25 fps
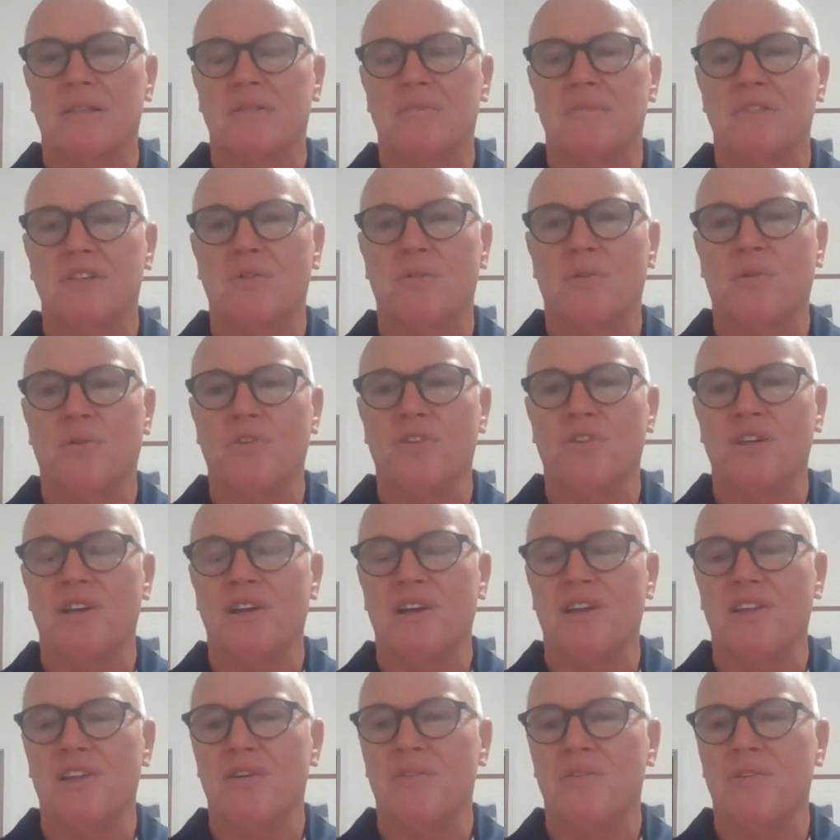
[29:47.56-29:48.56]
you're all
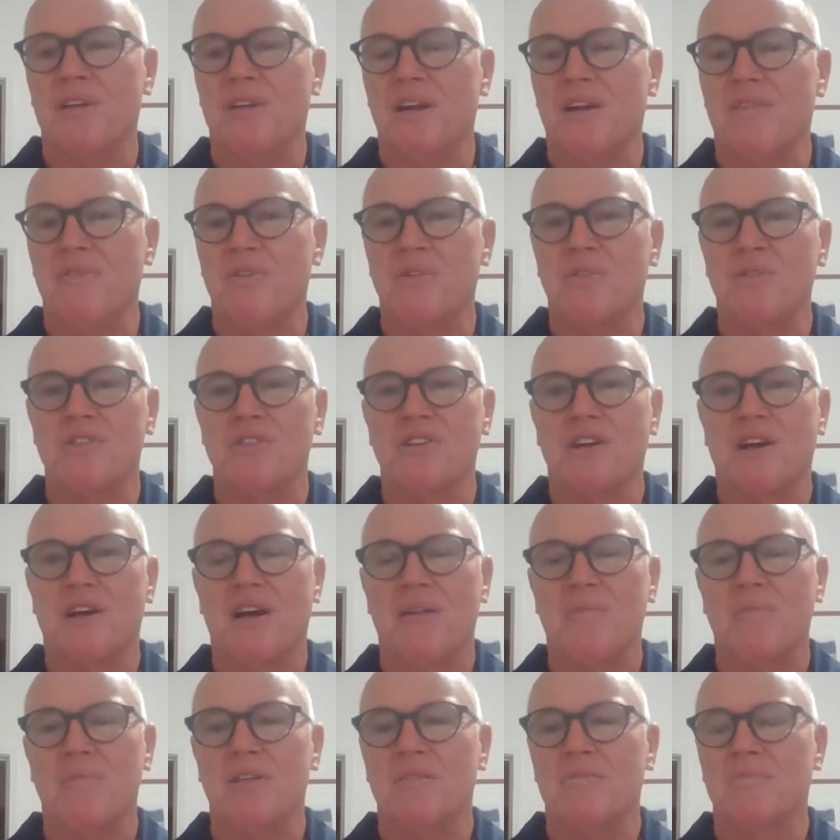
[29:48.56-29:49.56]
together and you have a good
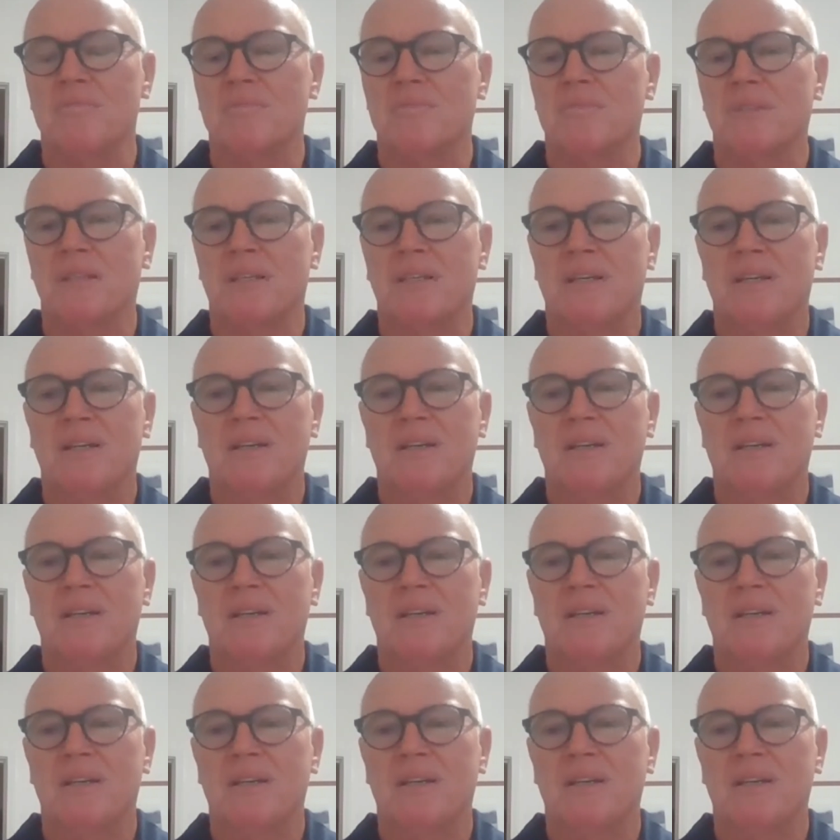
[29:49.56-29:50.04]
time and